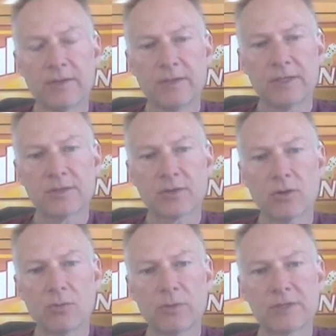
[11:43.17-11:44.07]
These are
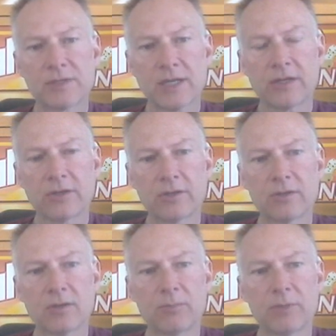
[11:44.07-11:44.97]
always centered
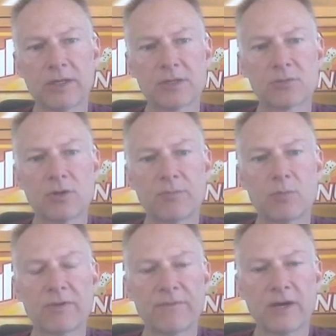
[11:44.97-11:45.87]
on minus
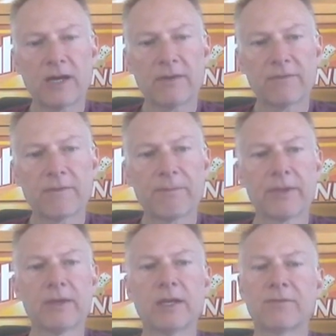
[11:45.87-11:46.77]
12.5.
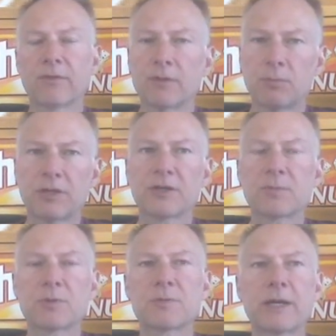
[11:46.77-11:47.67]
And from the player's
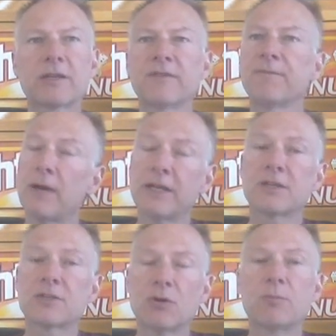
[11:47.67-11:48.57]
perspective,
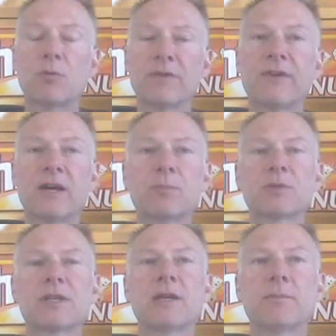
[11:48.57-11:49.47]
minus
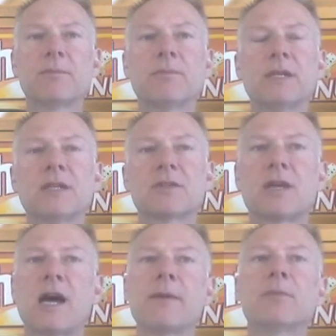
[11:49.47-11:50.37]
12.5% means
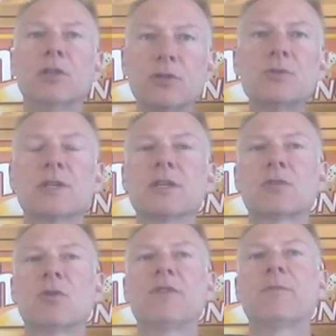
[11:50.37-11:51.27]
I'm losing
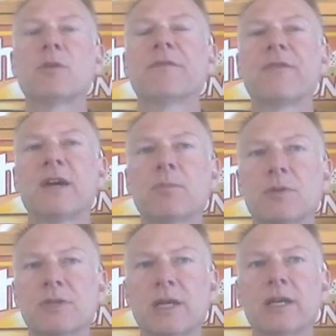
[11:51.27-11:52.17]

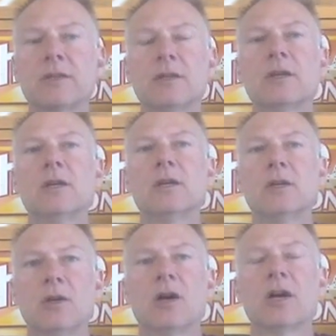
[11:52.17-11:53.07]
12.5%
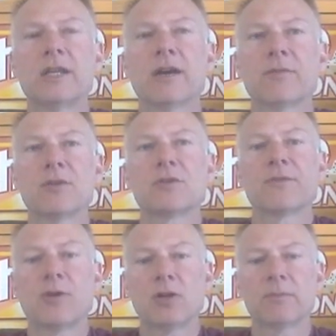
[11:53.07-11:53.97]
on average
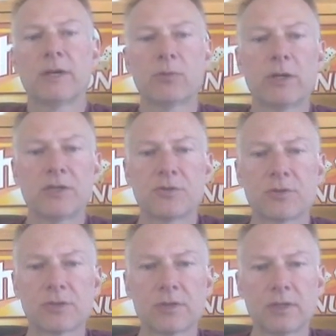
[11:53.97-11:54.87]
of all of my wagers.